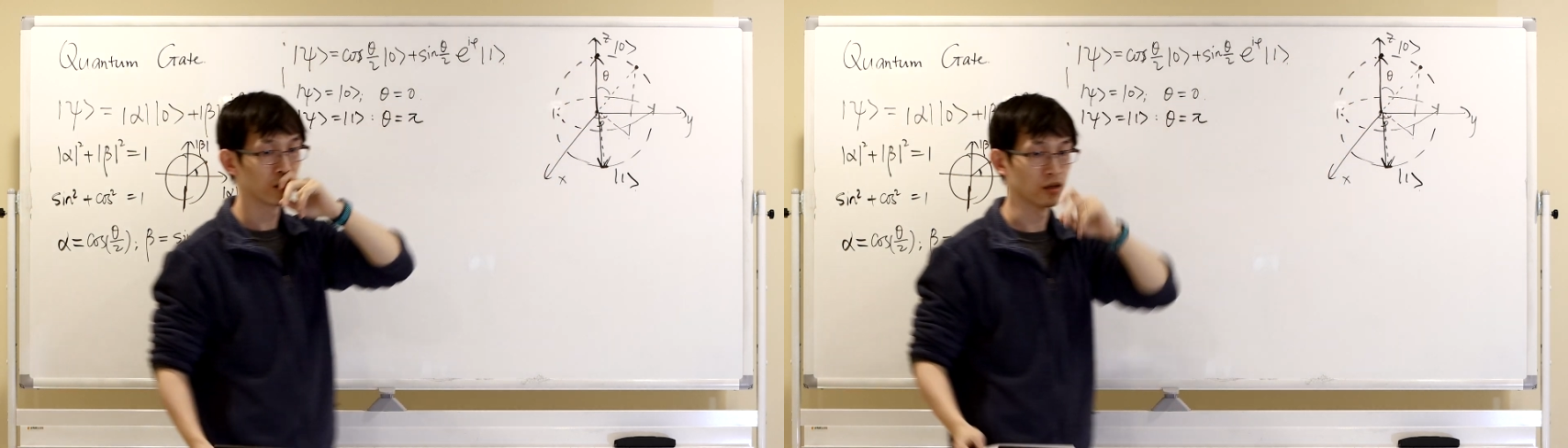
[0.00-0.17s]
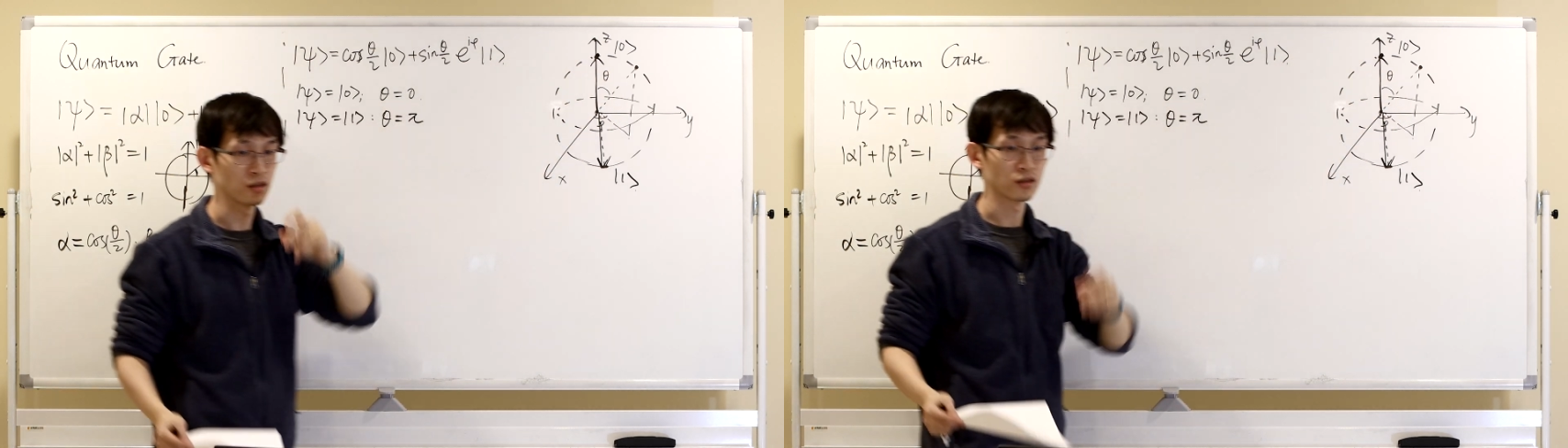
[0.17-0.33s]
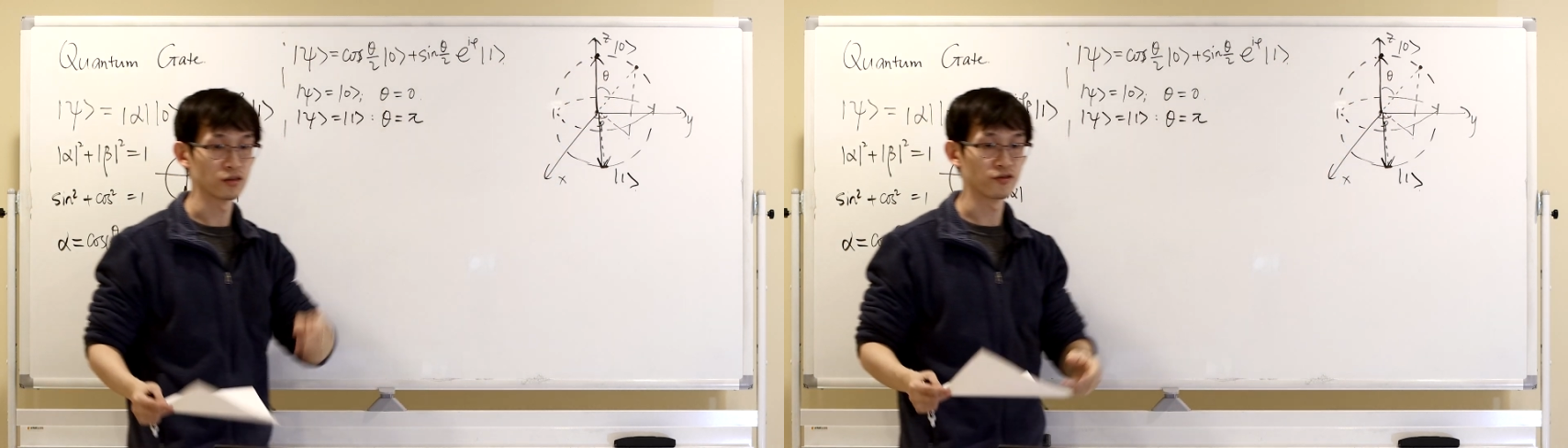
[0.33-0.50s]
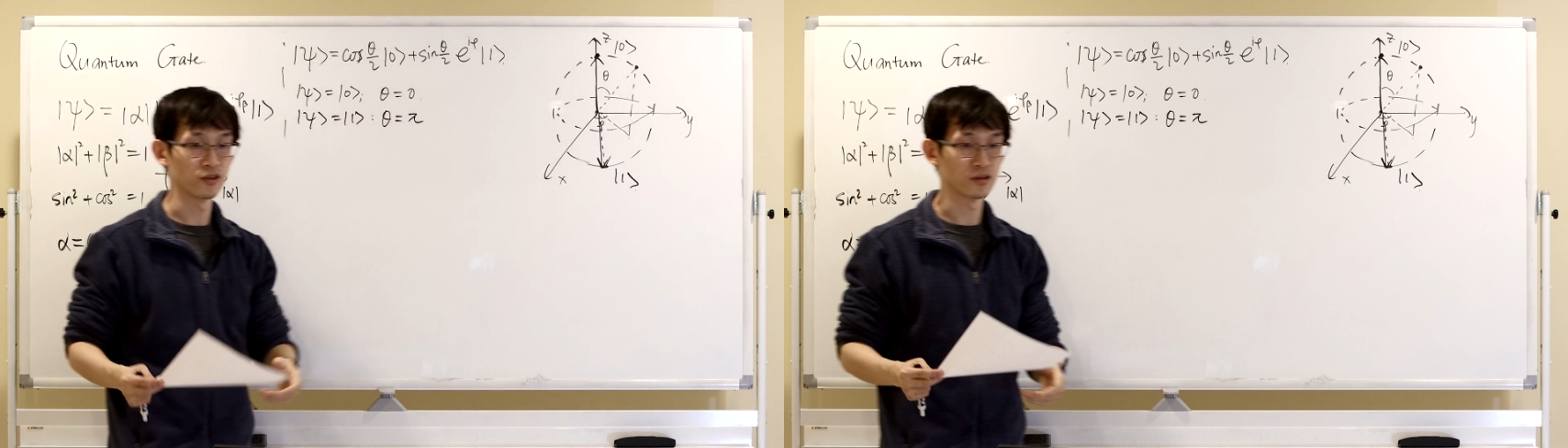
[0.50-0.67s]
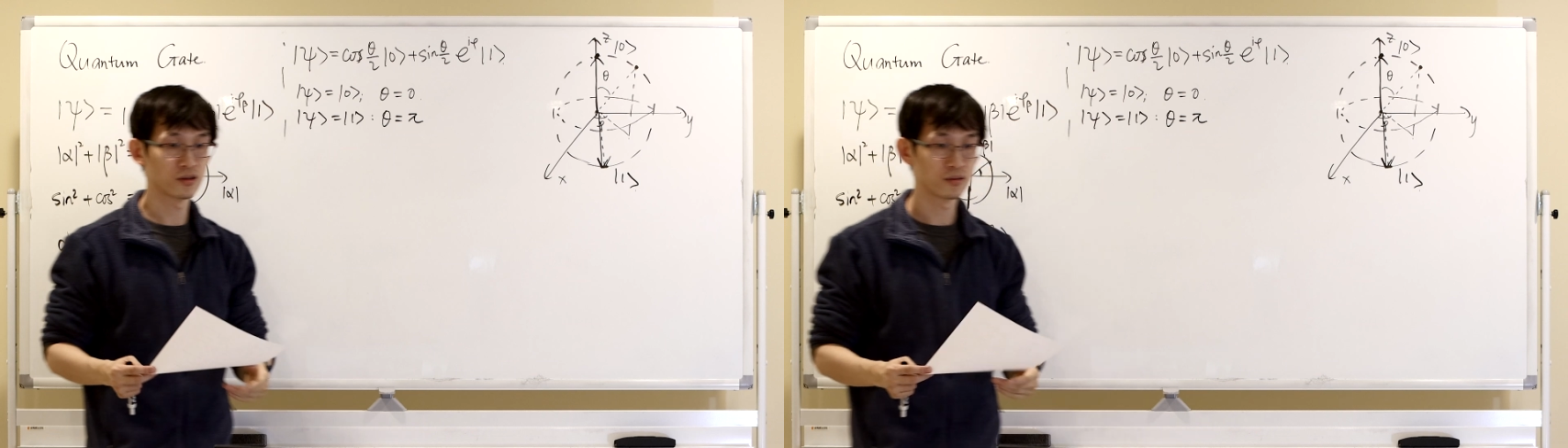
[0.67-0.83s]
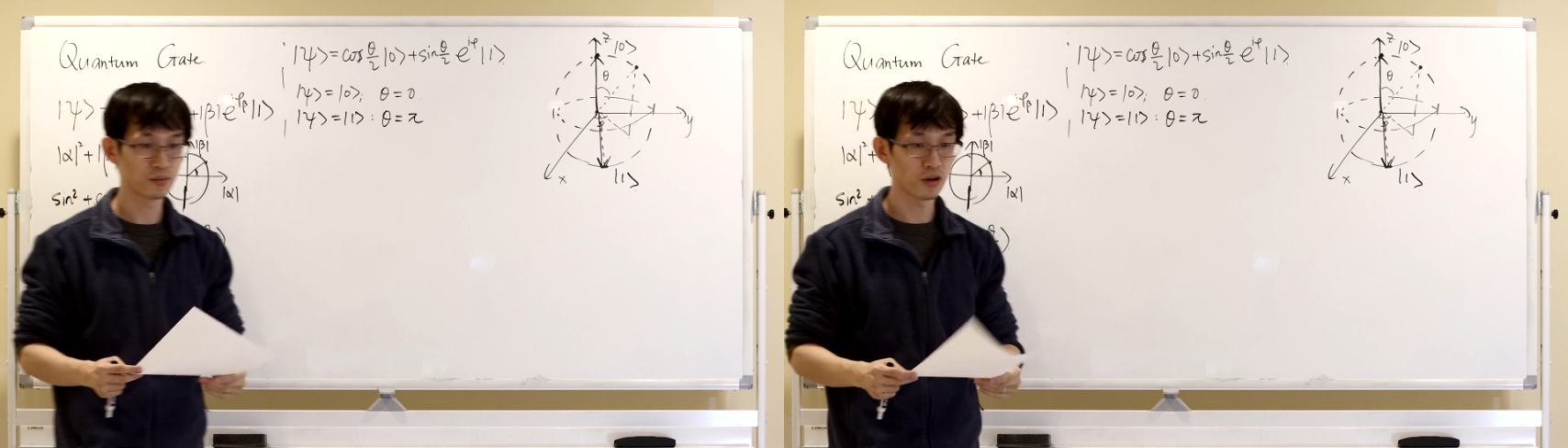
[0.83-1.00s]

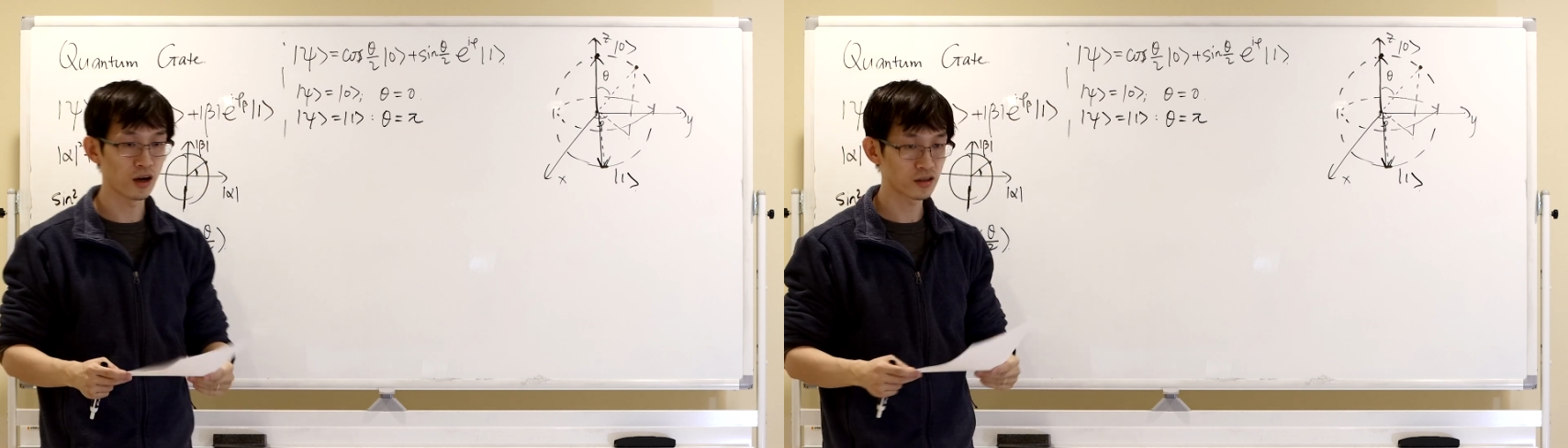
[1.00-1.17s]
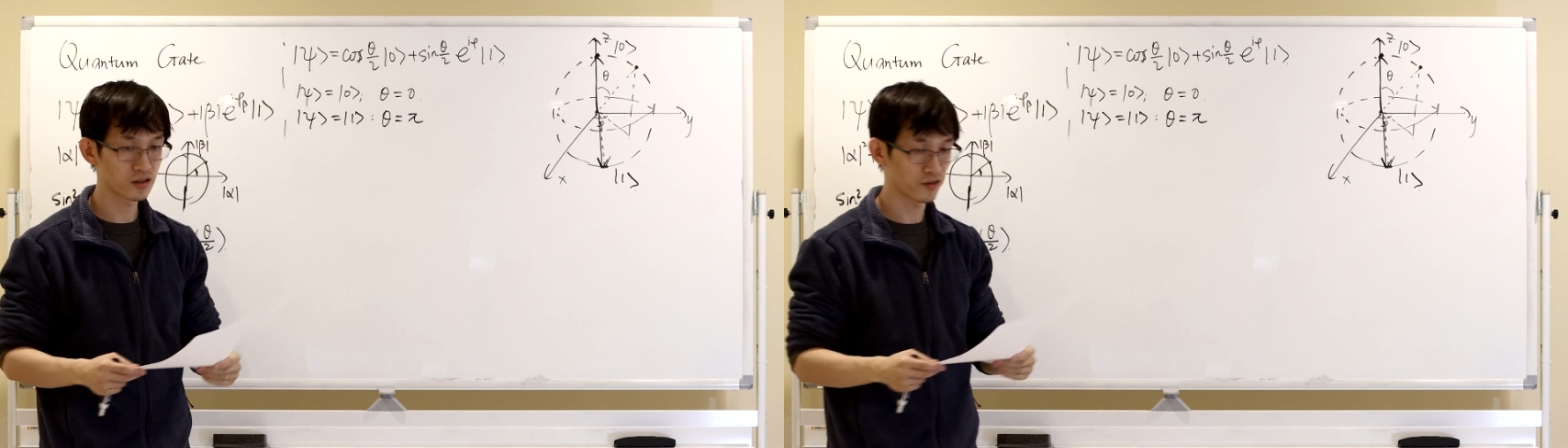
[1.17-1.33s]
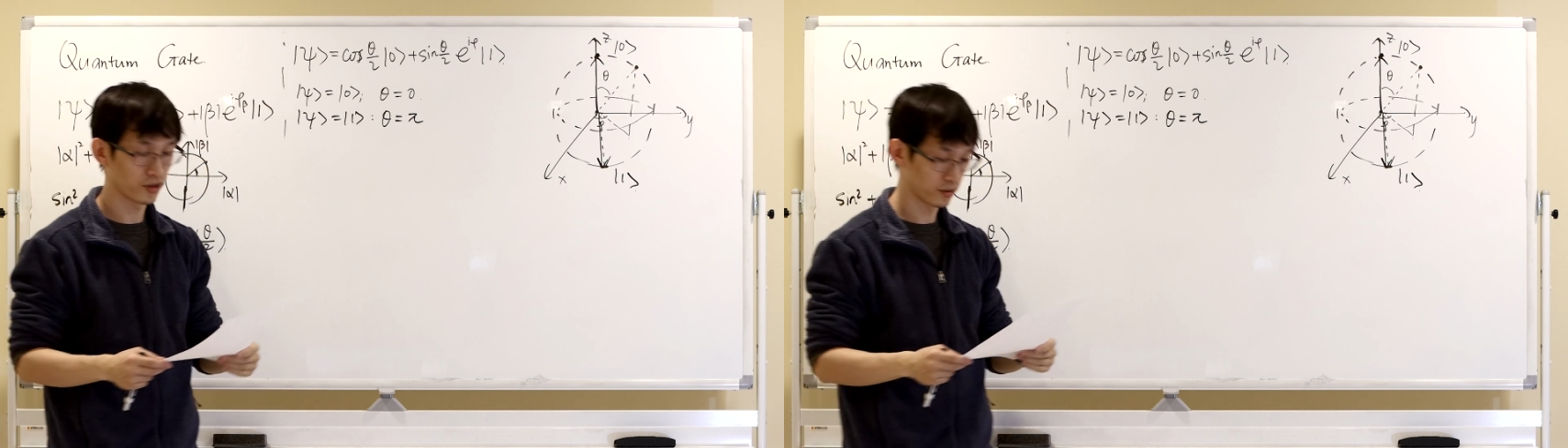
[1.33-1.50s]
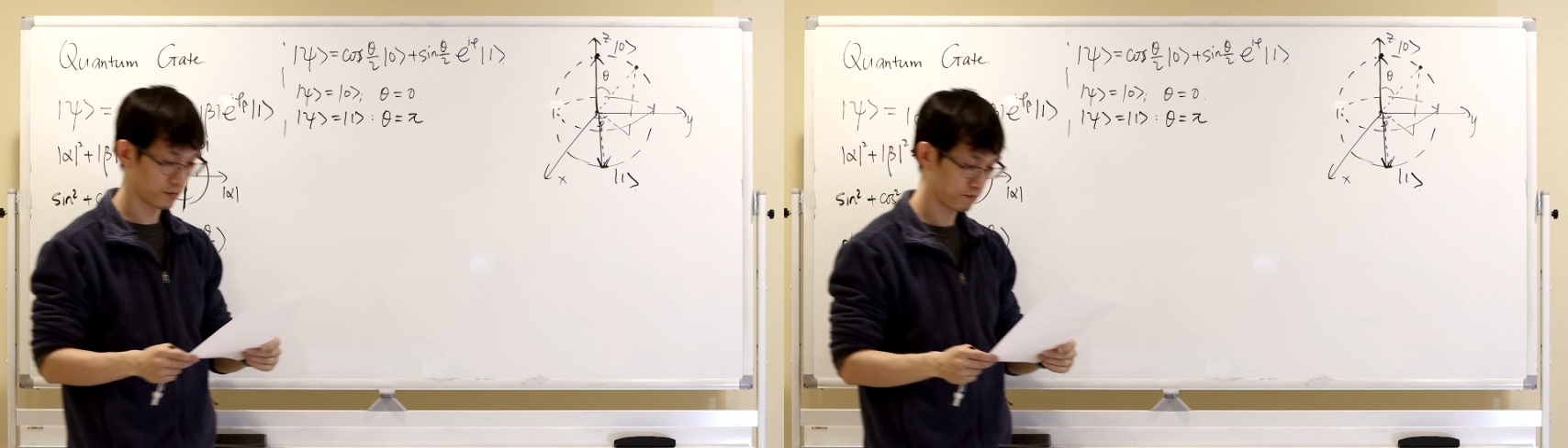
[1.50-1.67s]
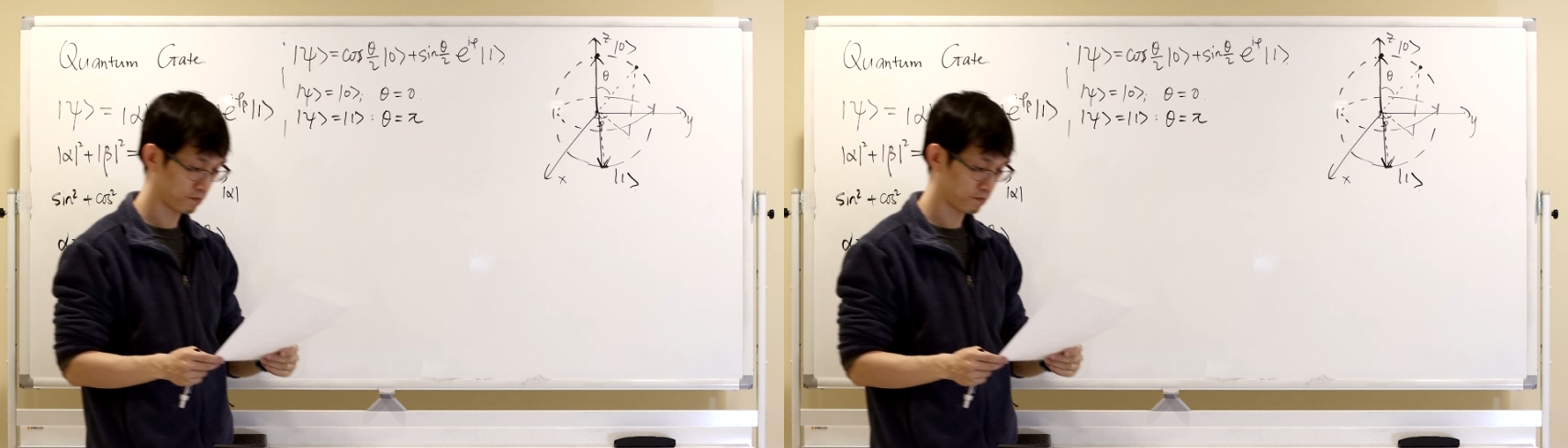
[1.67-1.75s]
surface, Bloch sphere.